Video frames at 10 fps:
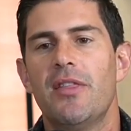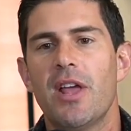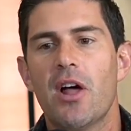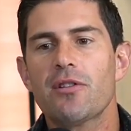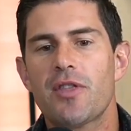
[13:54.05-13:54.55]

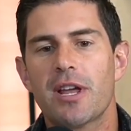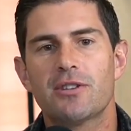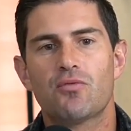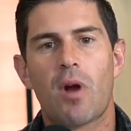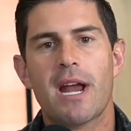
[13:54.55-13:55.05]
The other thing
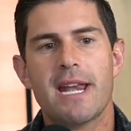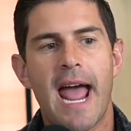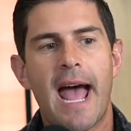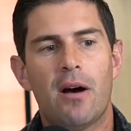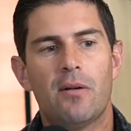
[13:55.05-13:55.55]
is, right
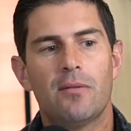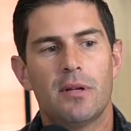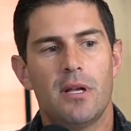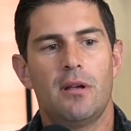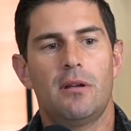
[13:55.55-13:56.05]
now,
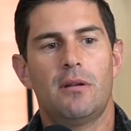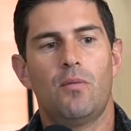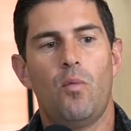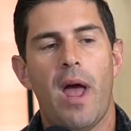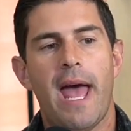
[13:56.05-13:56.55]

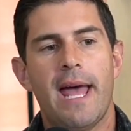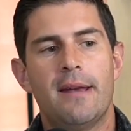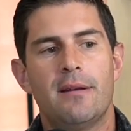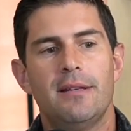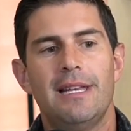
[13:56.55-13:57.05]
when